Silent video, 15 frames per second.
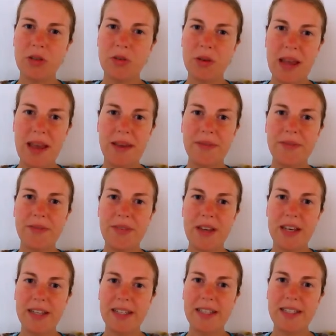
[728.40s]
create
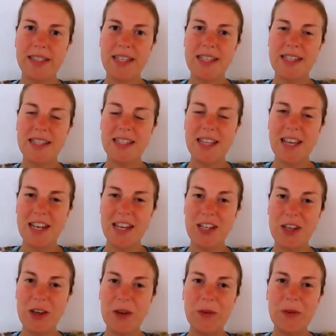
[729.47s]
fear in
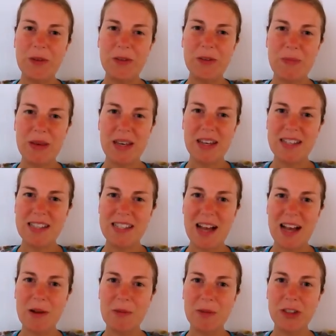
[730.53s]
you,
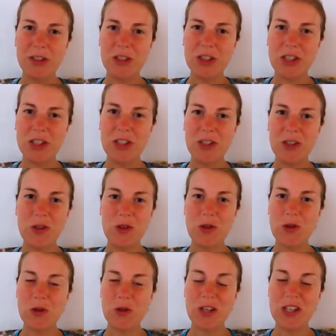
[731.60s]
because that will just
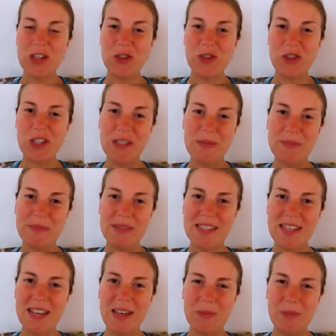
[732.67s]
destroy your
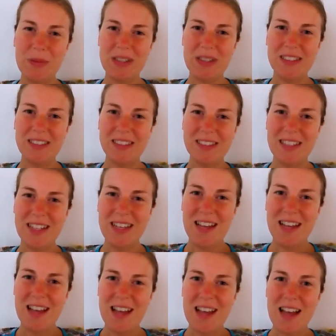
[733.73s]
dreams. It'll
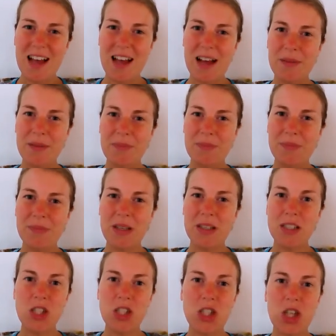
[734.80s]

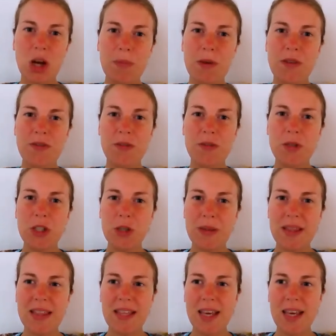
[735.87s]
stop you from
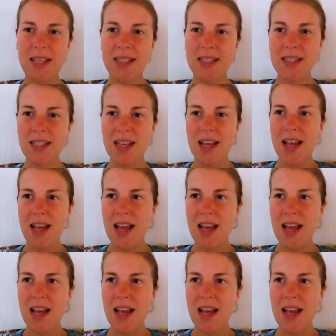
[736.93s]
doing things,